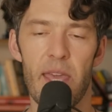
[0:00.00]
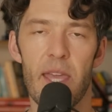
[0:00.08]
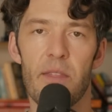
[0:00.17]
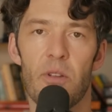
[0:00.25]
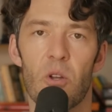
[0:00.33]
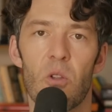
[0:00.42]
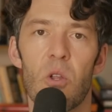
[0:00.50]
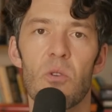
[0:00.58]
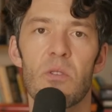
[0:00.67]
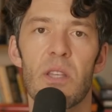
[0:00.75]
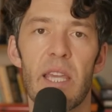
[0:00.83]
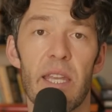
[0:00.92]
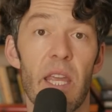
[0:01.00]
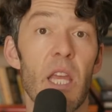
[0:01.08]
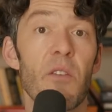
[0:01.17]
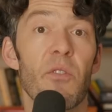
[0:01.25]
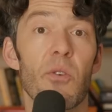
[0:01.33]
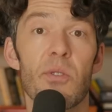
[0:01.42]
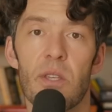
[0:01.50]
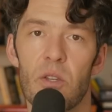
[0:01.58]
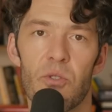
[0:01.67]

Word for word: and they're closely and inversely